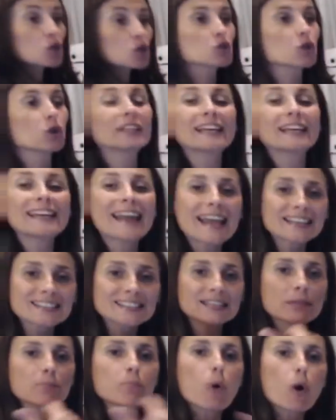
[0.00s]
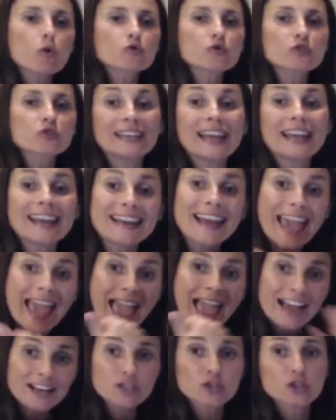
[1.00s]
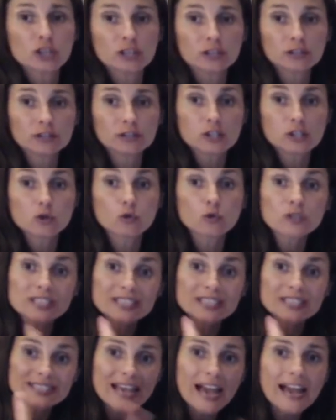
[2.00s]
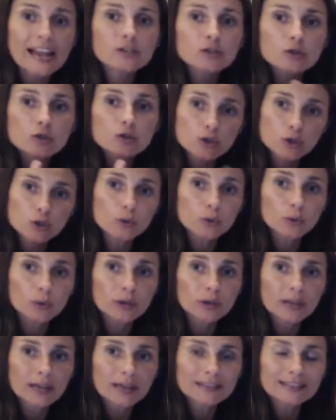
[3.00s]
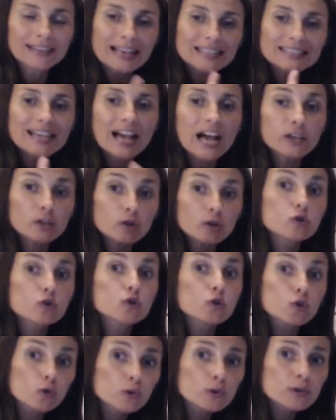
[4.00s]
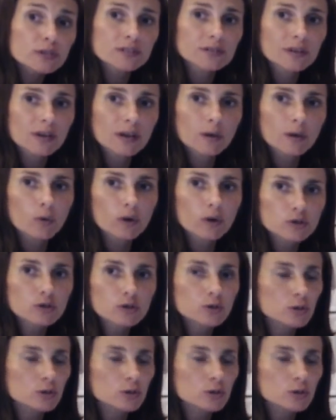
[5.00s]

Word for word: So the next emotion and action that you decide to do, that's how you choose what to